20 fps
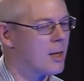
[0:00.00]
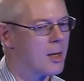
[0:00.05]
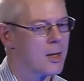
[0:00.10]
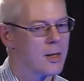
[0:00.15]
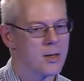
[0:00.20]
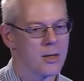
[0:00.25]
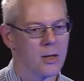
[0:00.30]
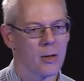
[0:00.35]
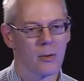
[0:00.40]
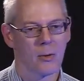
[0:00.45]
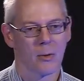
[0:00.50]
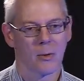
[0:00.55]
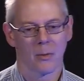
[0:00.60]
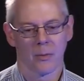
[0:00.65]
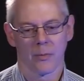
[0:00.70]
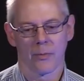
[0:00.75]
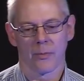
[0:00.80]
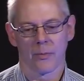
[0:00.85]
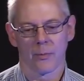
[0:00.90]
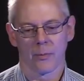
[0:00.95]
So
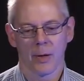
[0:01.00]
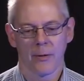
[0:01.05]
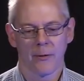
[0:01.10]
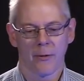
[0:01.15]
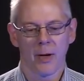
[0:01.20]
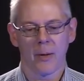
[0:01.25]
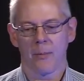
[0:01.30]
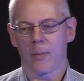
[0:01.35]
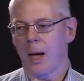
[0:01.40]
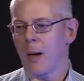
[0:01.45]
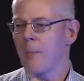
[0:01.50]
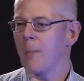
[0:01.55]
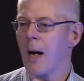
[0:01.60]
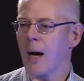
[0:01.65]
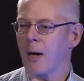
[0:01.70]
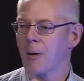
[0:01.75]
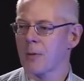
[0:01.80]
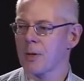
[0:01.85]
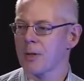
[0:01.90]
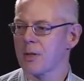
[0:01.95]
we flip that
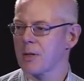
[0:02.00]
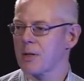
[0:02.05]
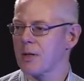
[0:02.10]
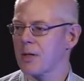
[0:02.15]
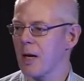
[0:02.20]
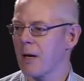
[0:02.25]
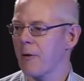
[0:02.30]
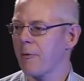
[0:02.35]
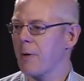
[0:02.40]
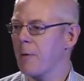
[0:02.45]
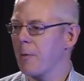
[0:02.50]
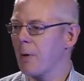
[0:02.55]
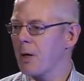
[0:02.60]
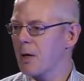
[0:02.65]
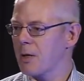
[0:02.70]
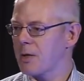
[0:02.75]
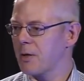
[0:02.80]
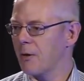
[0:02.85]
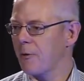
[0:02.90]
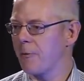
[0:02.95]
backwards and say, if we want
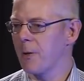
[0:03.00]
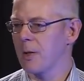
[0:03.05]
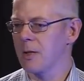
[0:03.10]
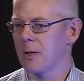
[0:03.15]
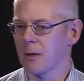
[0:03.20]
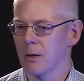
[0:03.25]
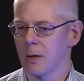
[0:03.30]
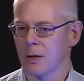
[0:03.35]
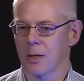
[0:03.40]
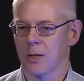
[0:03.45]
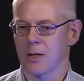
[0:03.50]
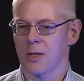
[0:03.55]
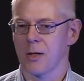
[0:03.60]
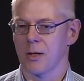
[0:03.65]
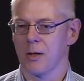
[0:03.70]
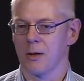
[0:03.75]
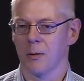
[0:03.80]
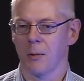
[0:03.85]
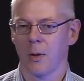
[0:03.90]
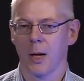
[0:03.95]
our software to look a
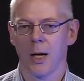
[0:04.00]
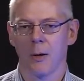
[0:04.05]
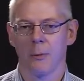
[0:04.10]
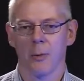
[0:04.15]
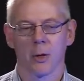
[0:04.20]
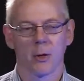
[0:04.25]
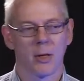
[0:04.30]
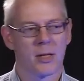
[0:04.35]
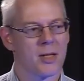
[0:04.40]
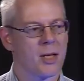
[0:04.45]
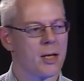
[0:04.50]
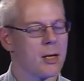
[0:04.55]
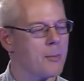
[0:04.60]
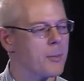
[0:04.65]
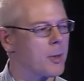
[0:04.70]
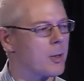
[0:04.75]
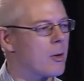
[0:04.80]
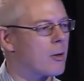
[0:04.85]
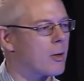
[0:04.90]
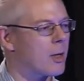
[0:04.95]
certain way, we'll set
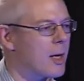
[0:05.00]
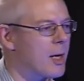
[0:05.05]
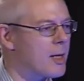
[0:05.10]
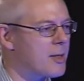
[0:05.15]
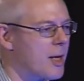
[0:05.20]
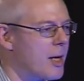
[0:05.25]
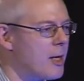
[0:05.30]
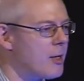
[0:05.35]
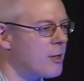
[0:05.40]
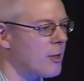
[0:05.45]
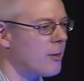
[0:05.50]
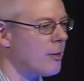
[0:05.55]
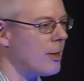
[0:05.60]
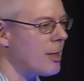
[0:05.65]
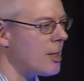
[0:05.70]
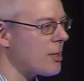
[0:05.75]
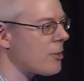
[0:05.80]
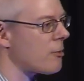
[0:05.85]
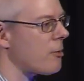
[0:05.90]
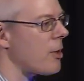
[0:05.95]
up an organization that
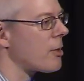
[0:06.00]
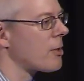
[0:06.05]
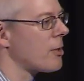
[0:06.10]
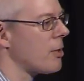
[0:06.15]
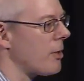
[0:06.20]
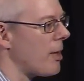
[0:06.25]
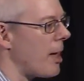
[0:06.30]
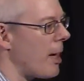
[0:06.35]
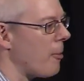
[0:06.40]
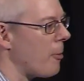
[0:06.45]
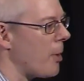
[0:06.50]
is structured that